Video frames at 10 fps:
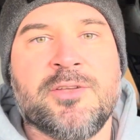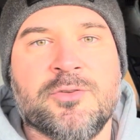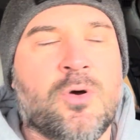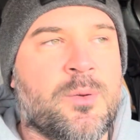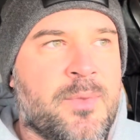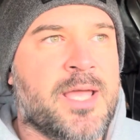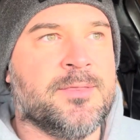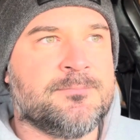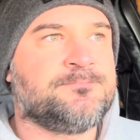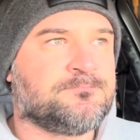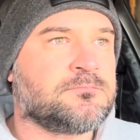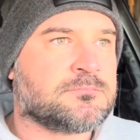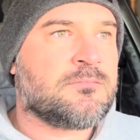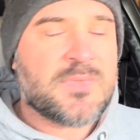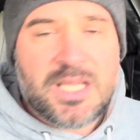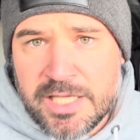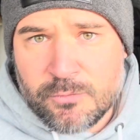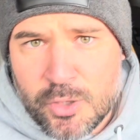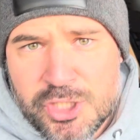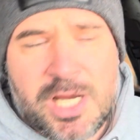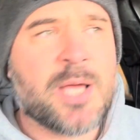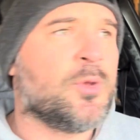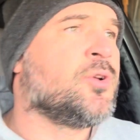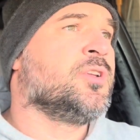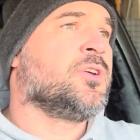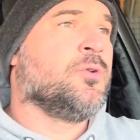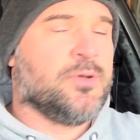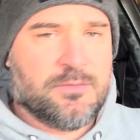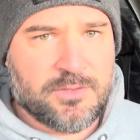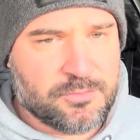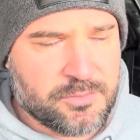a man in Russia. I'm not going to go into